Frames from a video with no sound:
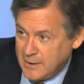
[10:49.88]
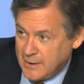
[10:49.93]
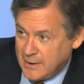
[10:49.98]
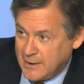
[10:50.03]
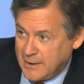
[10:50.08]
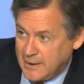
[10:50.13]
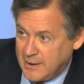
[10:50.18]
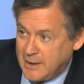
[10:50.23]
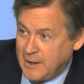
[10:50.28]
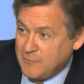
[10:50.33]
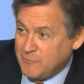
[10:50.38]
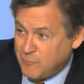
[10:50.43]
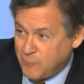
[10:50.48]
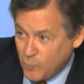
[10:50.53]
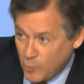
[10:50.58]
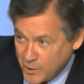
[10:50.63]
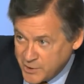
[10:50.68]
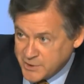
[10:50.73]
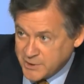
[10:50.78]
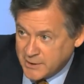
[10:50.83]

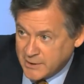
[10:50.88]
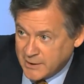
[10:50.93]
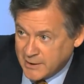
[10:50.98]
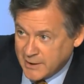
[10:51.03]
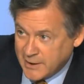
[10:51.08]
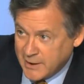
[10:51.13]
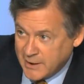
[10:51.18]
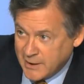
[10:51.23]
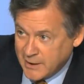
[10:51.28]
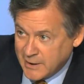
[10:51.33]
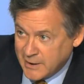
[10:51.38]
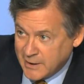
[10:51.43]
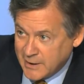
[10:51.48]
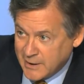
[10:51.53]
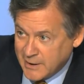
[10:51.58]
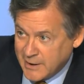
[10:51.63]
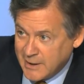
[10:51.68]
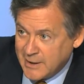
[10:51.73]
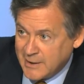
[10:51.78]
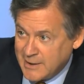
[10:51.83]
Unfortunately,
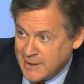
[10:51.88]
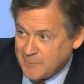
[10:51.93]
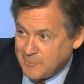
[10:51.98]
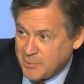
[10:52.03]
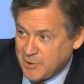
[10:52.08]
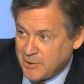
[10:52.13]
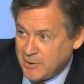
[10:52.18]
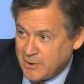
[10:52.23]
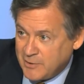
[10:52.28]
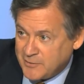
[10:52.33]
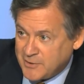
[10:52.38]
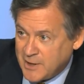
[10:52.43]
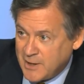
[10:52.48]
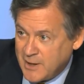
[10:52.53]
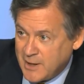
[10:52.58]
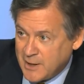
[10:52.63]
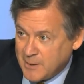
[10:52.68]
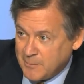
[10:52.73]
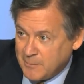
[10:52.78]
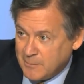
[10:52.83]
in that period of
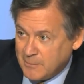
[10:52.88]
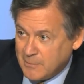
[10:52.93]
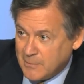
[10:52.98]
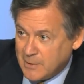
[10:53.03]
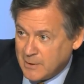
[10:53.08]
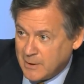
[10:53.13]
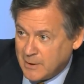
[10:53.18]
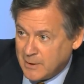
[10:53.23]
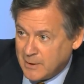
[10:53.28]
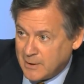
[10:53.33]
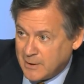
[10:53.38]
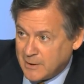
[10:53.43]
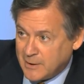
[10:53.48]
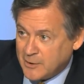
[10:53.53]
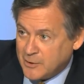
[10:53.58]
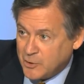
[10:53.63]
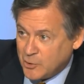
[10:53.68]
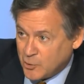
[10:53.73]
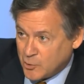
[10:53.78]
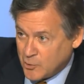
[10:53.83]
time,
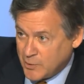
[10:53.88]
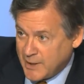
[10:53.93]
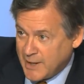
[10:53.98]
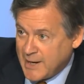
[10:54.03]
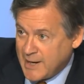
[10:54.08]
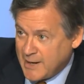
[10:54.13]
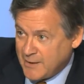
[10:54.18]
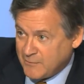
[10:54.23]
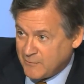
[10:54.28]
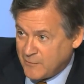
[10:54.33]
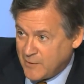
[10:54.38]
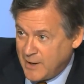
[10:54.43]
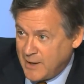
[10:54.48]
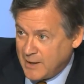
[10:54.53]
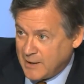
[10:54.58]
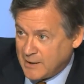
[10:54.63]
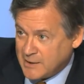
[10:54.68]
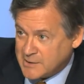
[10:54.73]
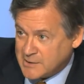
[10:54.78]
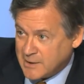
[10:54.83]
you're going to have
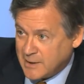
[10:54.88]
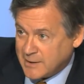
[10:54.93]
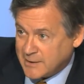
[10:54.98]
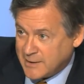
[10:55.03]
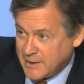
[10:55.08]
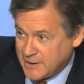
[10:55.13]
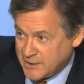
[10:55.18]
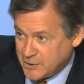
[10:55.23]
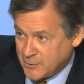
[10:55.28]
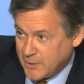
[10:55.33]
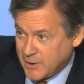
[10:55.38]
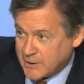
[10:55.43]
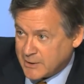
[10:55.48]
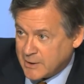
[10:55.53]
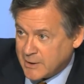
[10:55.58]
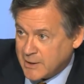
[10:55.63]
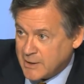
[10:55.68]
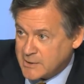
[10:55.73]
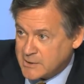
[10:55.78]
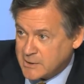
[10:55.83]
violence like that directed
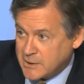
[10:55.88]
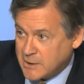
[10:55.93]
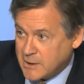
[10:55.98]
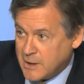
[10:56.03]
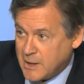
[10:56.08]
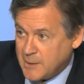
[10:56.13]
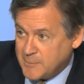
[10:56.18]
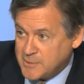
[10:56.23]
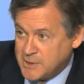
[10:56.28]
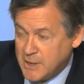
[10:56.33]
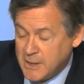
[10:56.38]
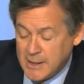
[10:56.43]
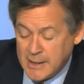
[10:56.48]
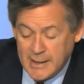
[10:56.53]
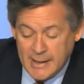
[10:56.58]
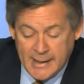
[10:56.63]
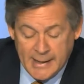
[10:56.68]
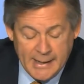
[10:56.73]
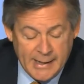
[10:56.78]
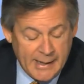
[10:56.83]
against the Copts.
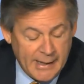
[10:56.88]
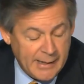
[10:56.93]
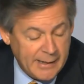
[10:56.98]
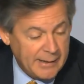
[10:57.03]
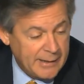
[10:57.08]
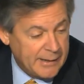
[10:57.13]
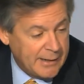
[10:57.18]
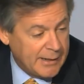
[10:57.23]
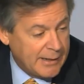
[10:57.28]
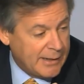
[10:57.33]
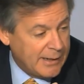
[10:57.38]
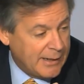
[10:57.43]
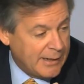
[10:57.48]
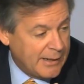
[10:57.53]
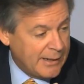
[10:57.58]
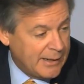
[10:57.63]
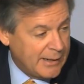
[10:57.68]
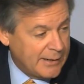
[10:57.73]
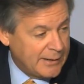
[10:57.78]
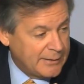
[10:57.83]
And
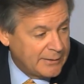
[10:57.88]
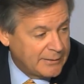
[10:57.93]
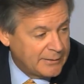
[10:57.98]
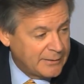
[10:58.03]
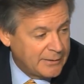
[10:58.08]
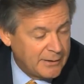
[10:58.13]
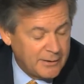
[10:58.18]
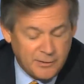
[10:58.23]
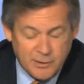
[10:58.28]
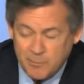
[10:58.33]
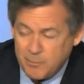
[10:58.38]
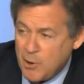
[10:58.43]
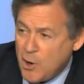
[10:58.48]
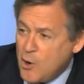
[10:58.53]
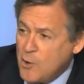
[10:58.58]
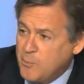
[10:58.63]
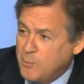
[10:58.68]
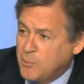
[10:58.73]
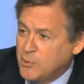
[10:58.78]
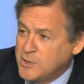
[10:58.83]
the
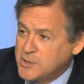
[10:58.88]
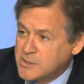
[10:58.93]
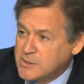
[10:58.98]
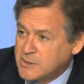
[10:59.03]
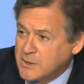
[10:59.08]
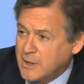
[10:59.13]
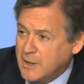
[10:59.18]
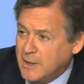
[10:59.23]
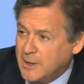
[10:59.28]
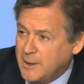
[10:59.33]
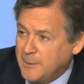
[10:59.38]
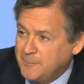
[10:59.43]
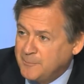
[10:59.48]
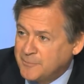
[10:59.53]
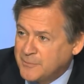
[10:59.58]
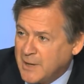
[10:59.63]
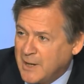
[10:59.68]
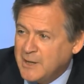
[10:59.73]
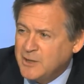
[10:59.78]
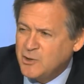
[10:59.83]
Pope was,
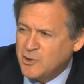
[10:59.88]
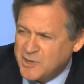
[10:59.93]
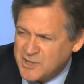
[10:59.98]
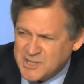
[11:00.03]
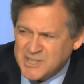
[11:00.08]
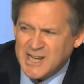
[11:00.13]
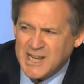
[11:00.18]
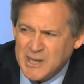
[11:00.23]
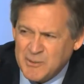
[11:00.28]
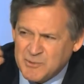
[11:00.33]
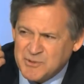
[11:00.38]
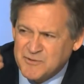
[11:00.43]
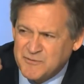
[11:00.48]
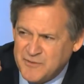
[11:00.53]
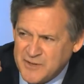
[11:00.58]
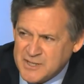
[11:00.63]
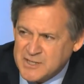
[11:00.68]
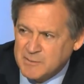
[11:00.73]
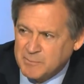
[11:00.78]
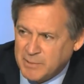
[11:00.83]
you could see he was
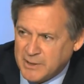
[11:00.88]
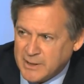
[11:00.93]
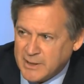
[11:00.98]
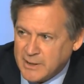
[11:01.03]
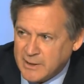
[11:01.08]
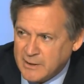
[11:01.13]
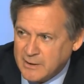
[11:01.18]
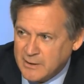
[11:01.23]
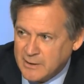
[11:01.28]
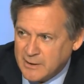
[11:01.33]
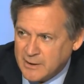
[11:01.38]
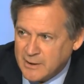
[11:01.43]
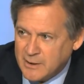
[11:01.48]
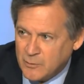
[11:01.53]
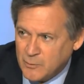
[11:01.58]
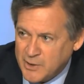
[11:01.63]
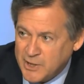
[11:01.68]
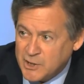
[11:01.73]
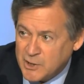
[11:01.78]
visibly, when he